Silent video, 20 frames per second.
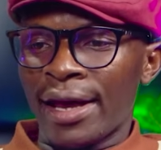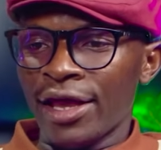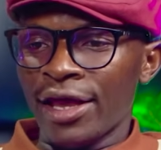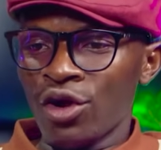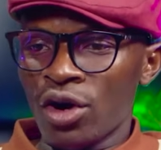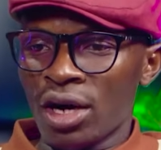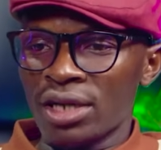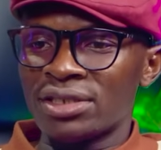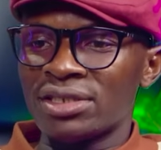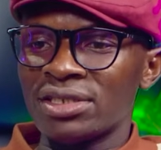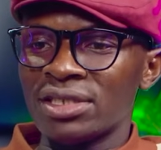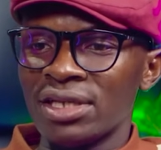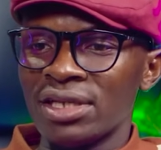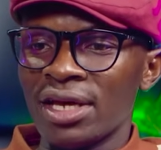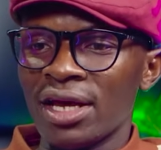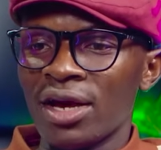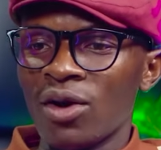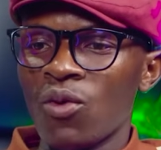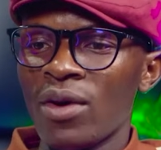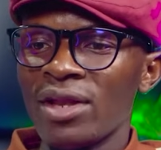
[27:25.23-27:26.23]
You know what?
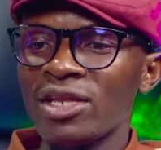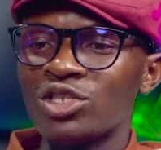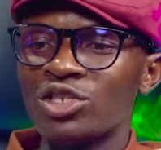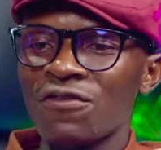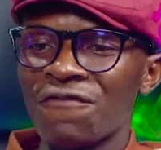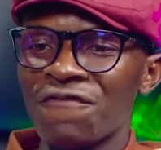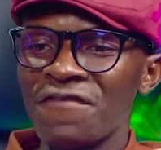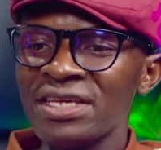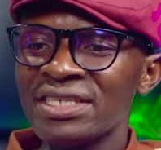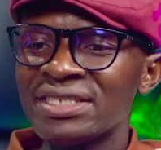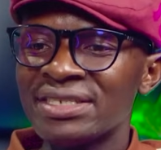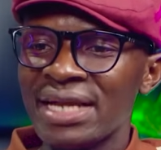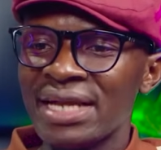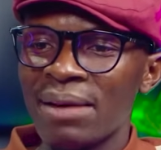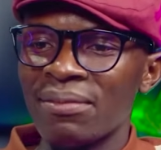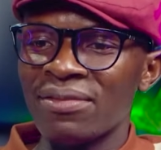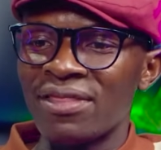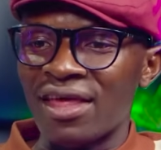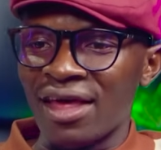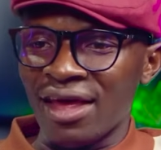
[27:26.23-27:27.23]
When it's your first
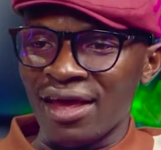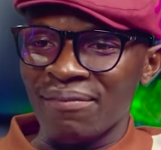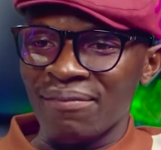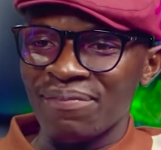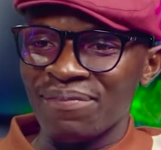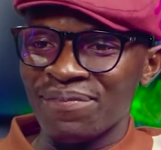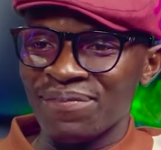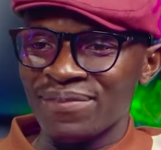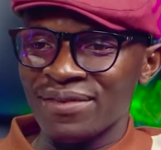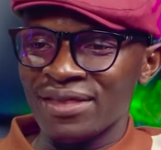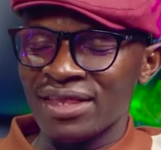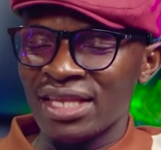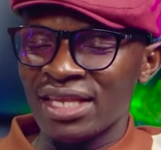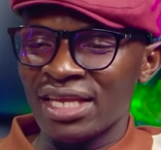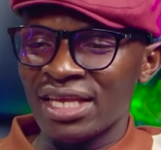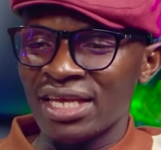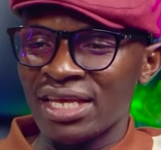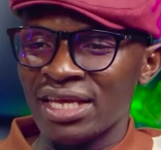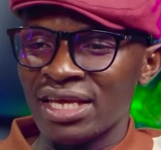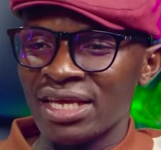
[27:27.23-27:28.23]
time there,
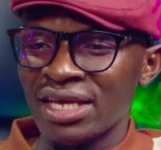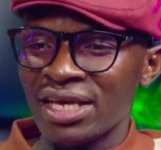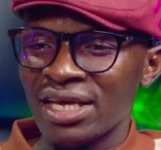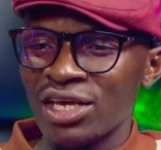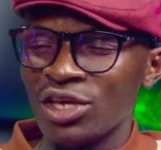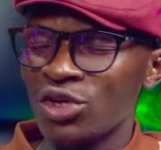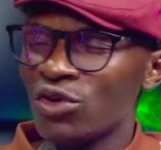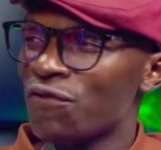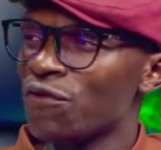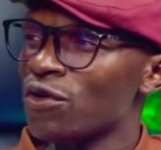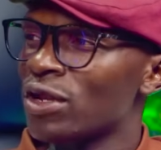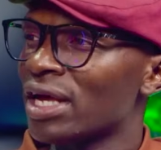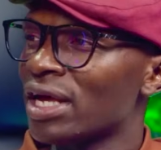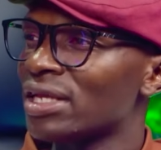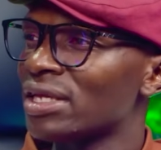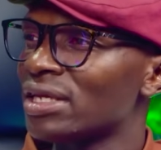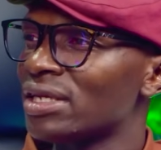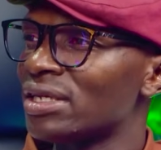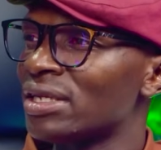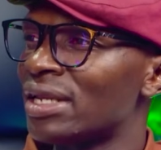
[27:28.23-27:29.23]
you feel
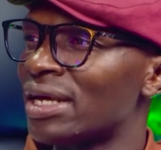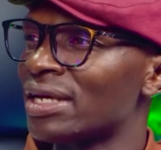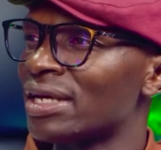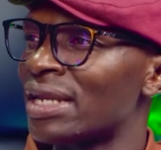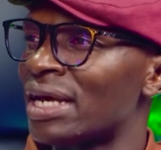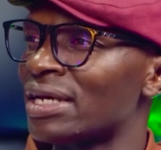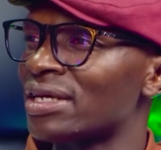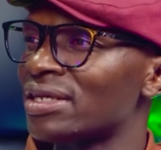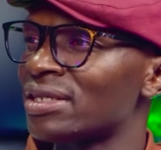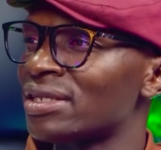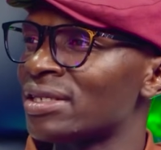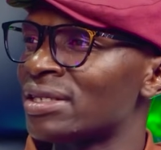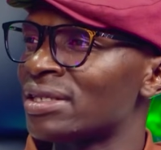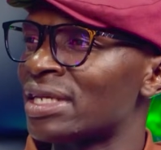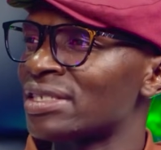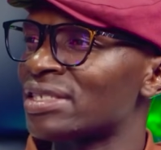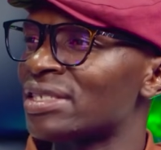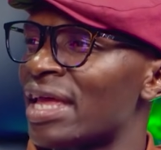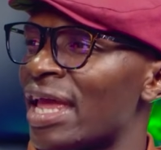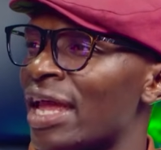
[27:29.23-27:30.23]
like
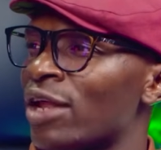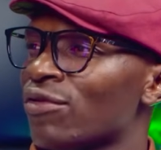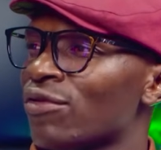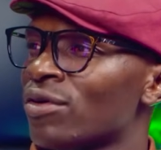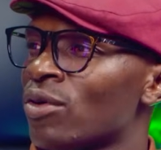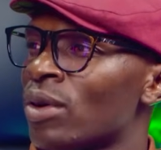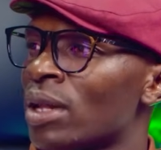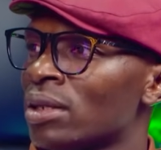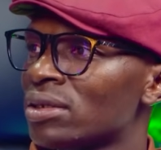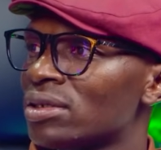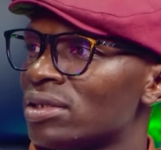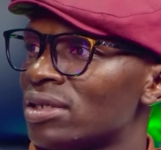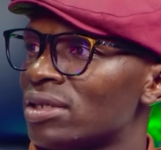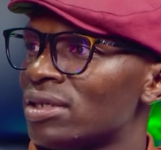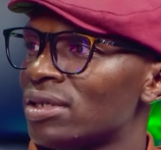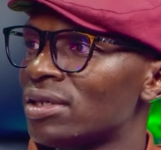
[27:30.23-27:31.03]
that's the end of the world.